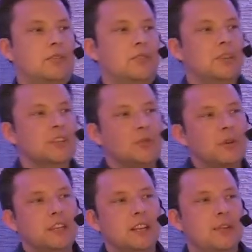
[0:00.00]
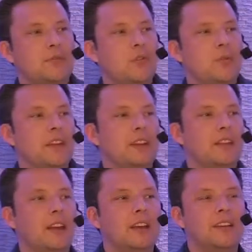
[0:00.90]
the reason why we say they're formal,
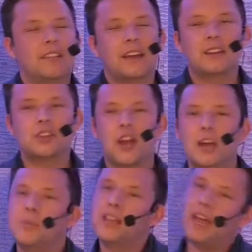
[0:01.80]
they try to be